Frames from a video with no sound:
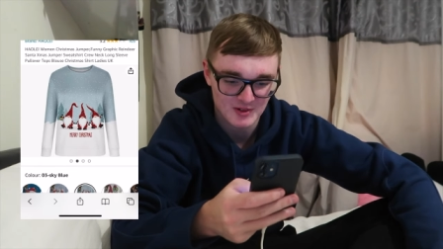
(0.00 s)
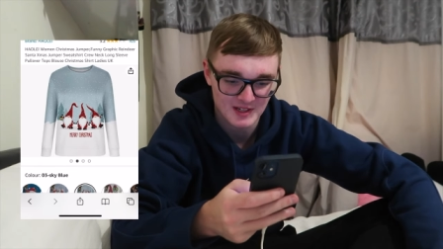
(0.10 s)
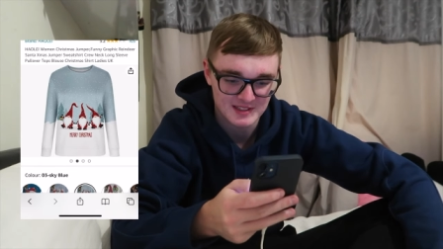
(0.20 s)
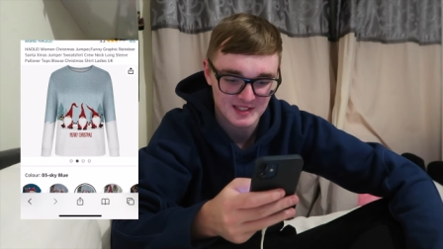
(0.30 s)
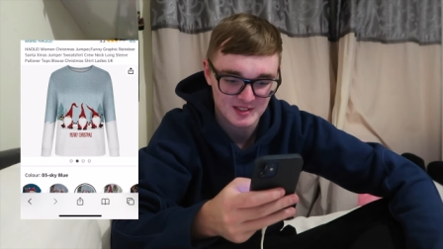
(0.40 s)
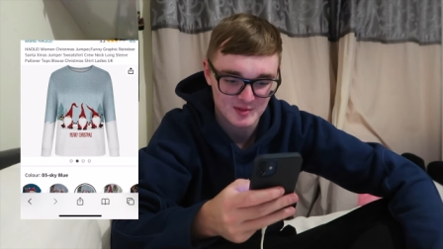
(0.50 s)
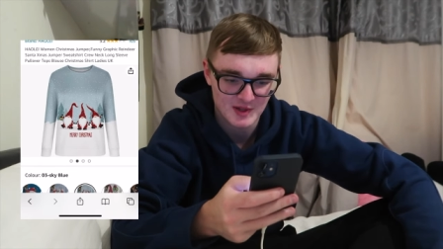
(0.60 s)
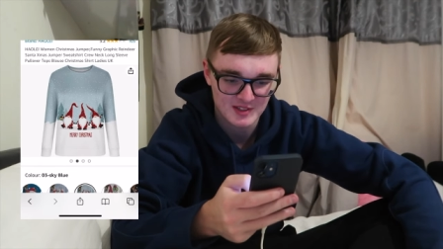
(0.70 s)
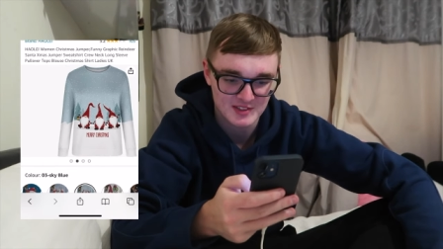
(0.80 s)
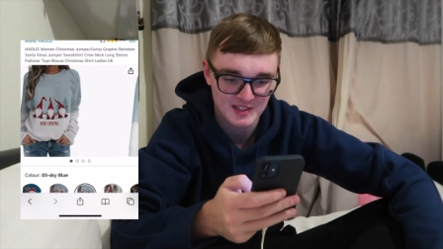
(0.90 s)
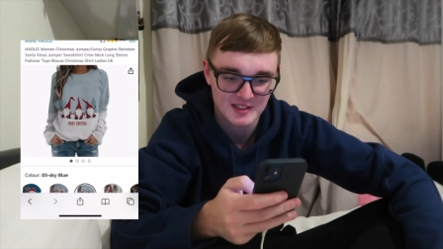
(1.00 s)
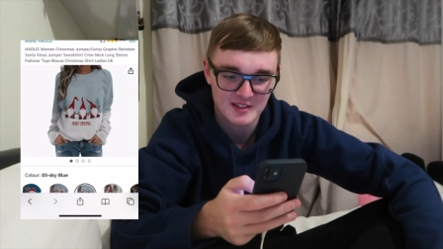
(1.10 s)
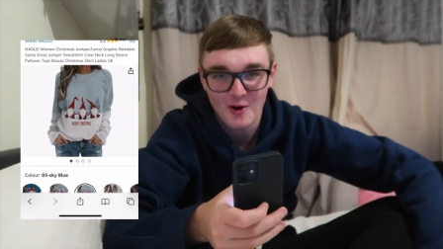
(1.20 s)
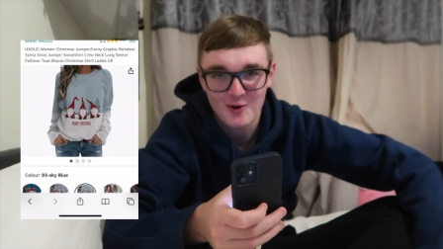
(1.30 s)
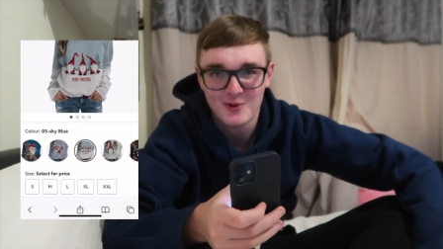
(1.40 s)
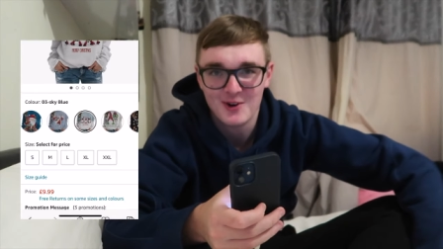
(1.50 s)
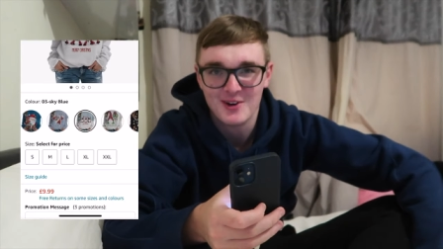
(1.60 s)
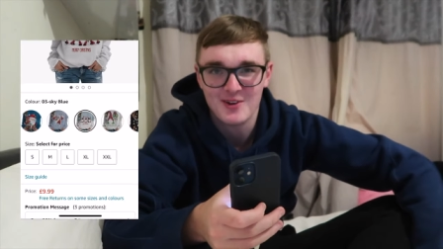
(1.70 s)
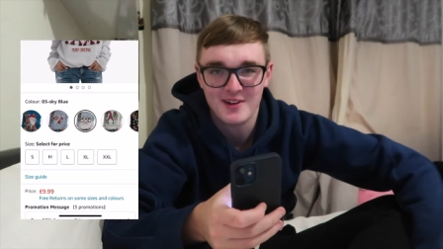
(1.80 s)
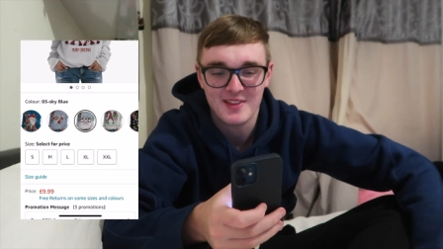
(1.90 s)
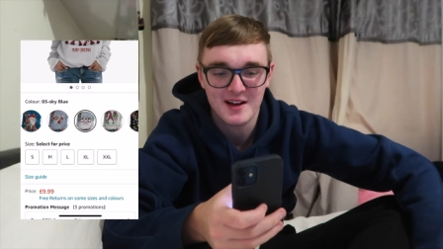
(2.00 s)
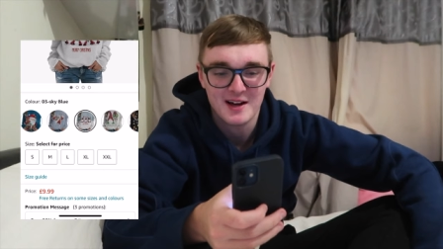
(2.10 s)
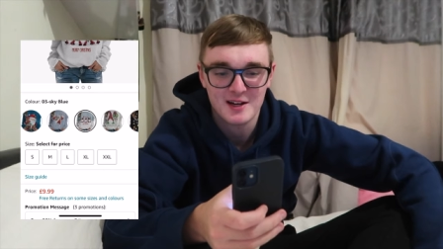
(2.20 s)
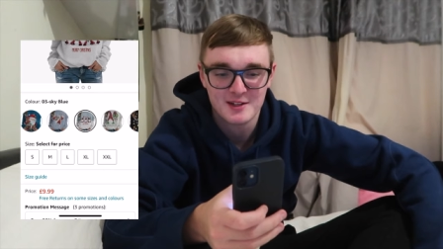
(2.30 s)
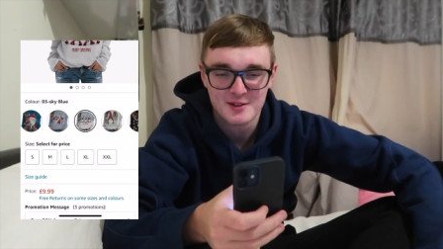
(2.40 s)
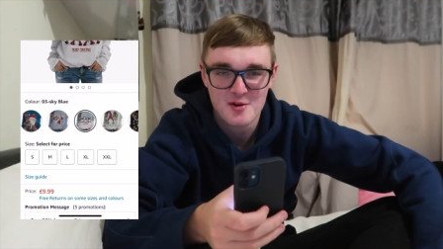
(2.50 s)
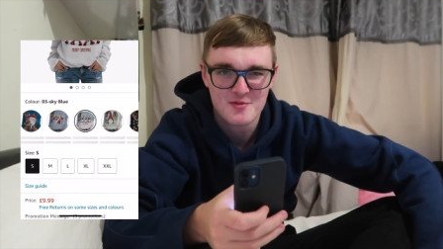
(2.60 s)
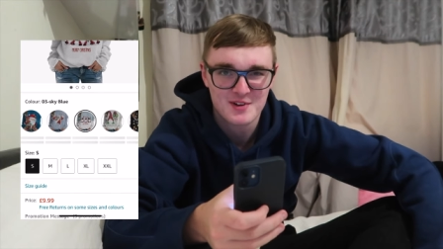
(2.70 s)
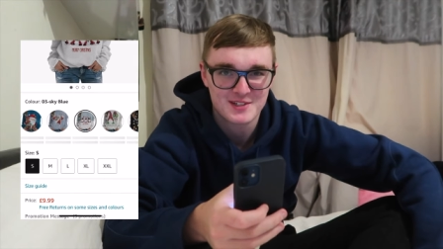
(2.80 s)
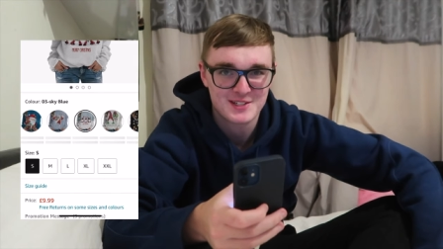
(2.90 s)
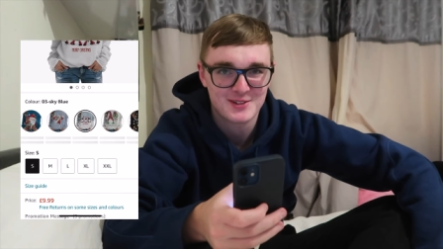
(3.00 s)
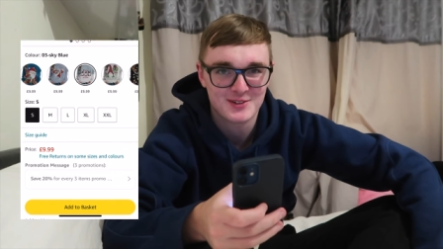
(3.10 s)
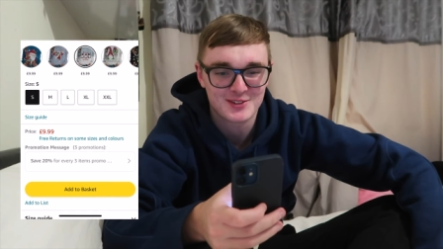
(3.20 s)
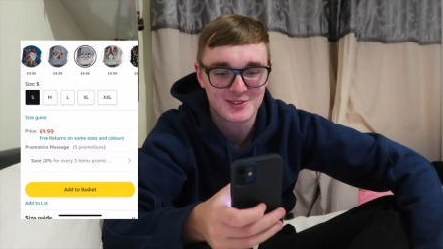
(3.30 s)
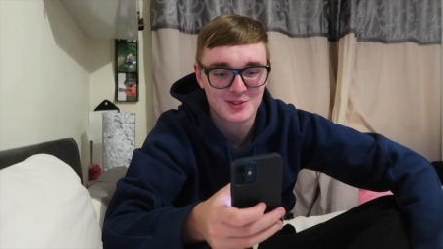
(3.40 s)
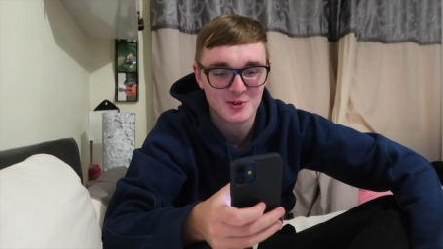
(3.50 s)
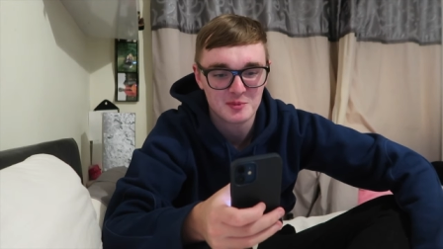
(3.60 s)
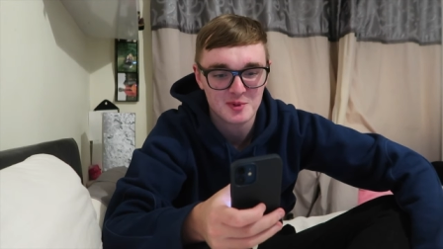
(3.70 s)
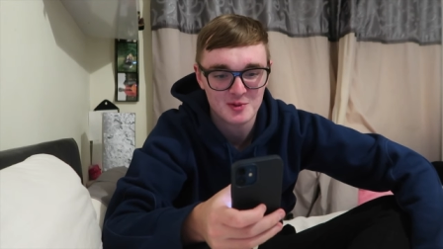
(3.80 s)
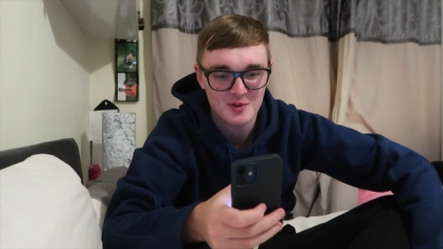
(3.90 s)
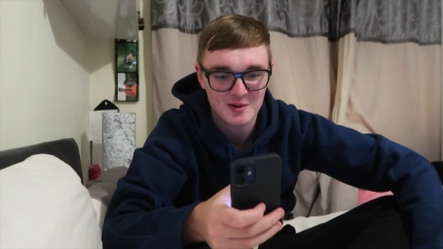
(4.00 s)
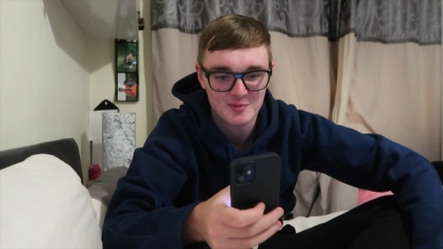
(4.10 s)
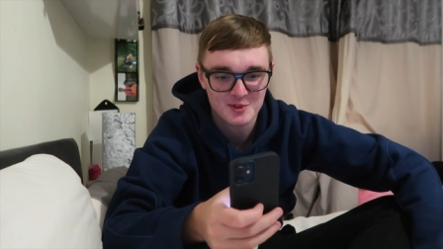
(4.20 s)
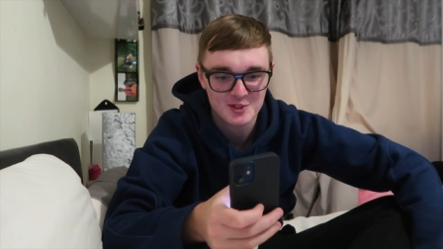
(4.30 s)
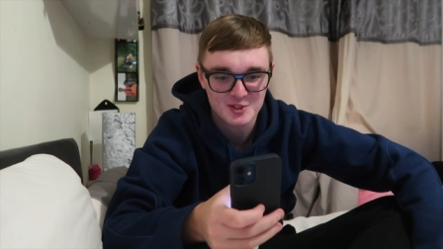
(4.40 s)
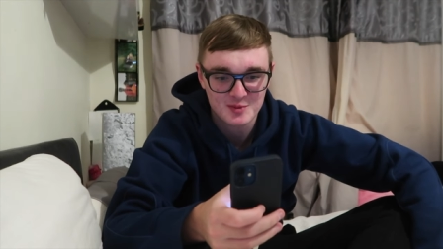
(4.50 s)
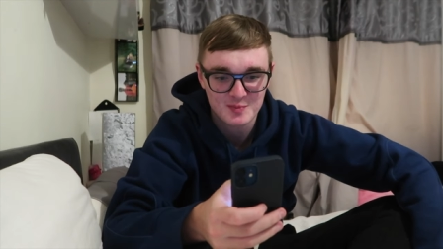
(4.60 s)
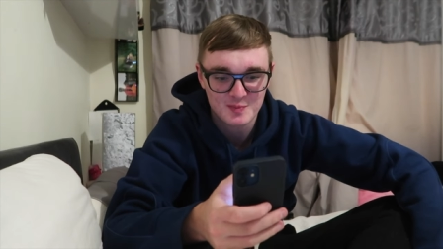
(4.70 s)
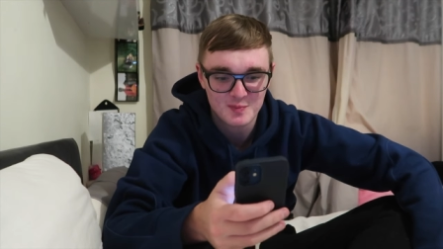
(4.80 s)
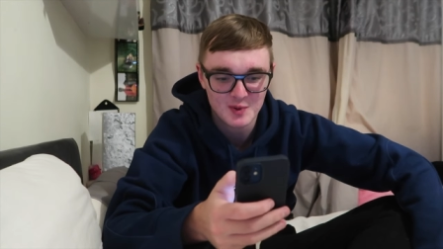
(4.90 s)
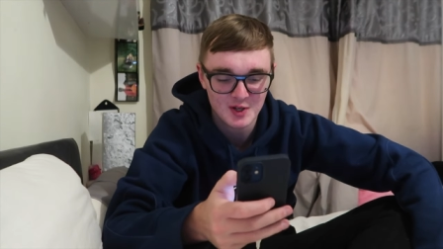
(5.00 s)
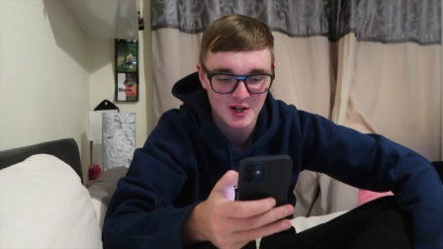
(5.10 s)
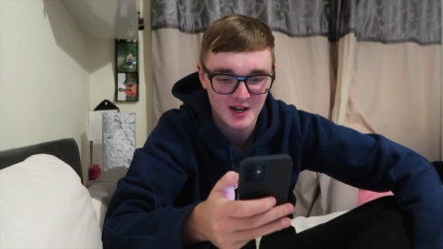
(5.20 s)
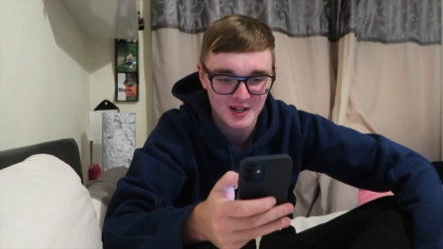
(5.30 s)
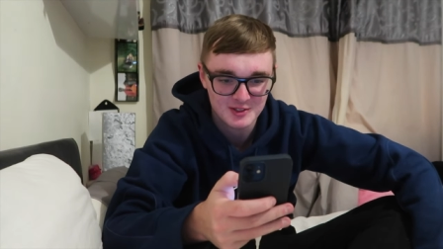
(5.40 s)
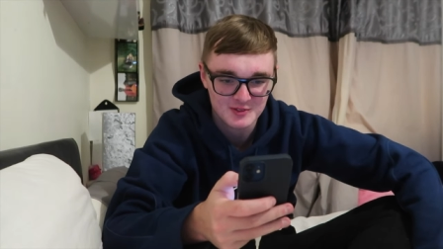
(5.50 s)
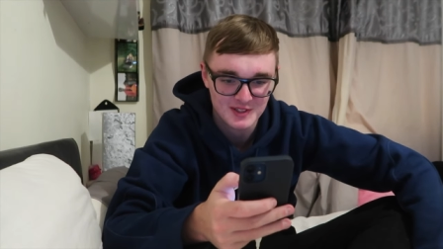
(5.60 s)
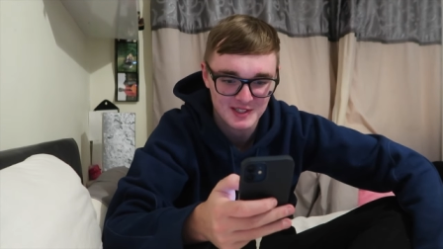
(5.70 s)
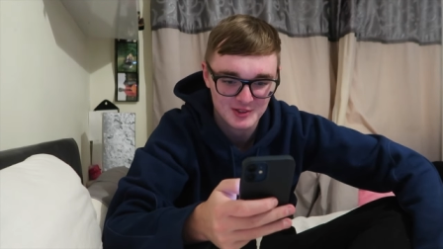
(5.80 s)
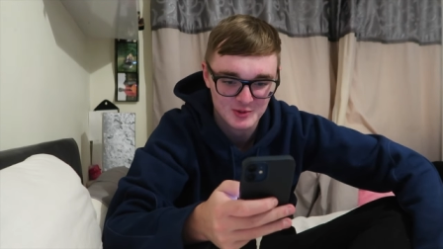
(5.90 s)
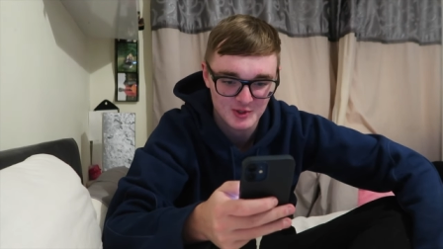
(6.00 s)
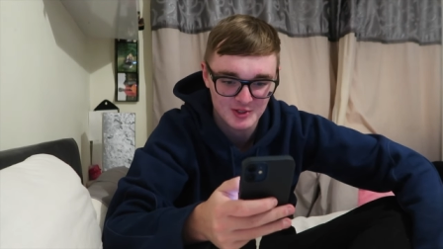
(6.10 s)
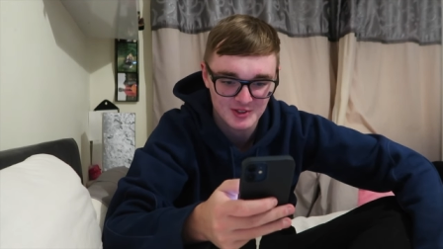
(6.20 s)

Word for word: I'll add that to basket. I quite like that. I don't think she likes sky blue that much, but I just think it's quite